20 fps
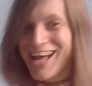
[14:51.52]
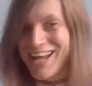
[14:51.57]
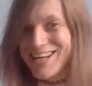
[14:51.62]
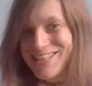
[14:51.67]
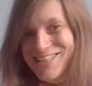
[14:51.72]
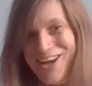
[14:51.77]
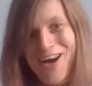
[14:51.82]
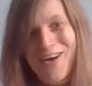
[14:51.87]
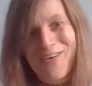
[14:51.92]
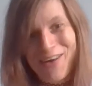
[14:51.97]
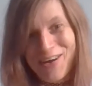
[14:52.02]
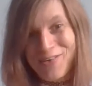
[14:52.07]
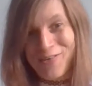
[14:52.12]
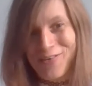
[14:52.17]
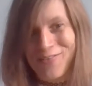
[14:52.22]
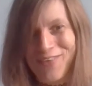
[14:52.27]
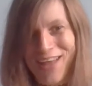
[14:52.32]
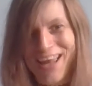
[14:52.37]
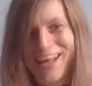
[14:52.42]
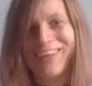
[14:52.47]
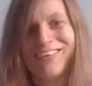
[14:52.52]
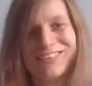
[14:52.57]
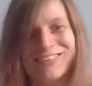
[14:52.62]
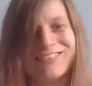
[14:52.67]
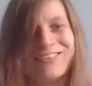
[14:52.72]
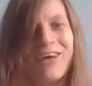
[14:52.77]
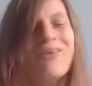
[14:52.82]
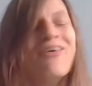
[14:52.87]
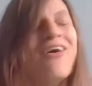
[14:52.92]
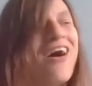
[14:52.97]
I know I fail
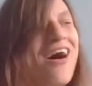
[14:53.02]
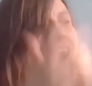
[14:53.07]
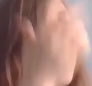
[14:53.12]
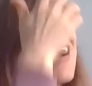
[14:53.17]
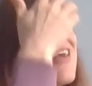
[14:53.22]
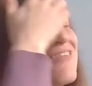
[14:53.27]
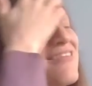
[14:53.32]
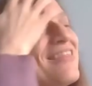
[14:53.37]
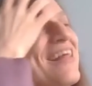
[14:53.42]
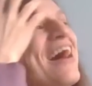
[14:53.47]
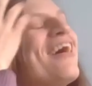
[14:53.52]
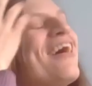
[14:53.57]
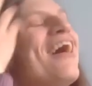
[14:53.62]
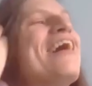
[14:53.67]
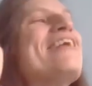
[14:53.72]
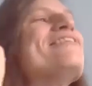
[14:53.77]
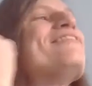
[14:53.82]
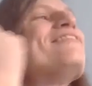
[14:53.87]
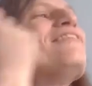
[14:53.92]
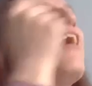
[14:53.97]
so hard with that kind of